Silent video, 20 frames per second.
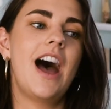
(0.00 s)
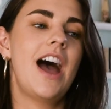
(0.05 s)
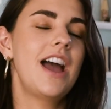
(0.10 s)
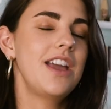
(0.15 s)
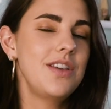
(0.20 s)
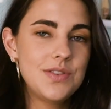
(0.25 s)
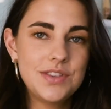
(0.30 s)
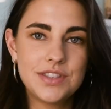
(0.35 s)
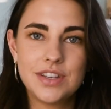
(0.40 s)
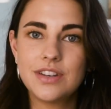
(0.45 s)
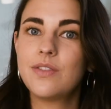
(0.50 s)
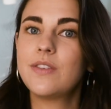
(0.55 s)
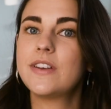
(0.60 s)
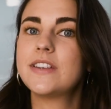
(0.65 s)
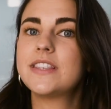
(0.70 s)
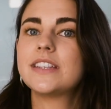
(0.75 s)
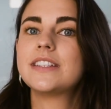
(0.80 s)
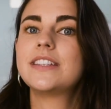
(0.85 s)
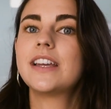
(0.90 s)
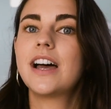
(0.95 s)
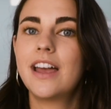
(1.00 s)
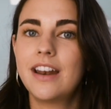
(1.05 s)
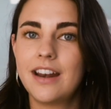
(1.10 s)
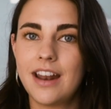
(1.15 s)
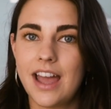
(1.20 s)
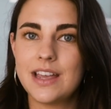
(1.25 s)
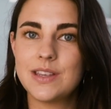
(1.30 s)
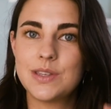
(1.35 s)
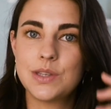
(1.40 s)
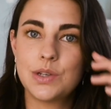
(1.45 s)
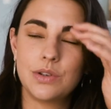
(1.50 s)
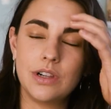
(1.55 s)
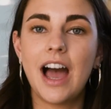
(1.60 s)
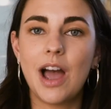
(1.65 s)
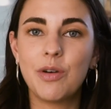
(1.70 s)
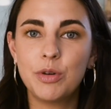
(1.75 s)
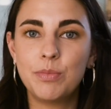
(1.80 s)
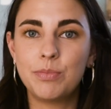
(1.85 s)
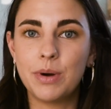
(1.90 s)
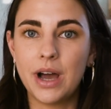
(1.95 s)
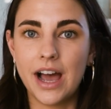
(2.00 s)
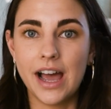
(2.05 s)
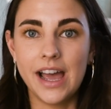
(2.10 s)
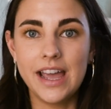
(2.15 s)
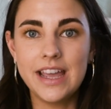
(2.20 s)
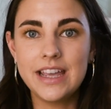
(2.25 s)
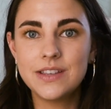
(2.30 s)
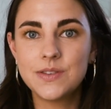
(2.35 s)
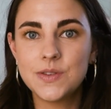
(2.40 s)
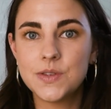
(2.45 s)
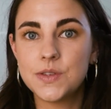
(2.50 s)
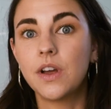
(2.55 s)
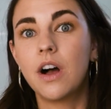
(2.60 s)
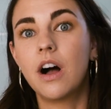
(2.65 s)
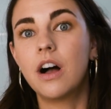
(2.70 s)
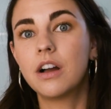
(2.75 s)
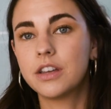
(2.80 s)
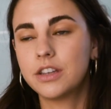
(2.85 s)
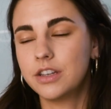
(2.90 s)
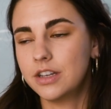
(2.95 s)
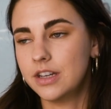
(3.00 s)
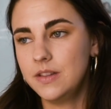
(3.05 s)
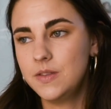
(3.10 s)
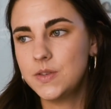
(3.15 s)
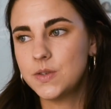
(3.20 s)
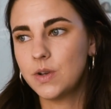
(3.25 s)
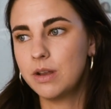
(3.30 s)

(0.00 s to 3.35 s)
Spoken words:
I used to do this a ton in high school. I would buy stock goods.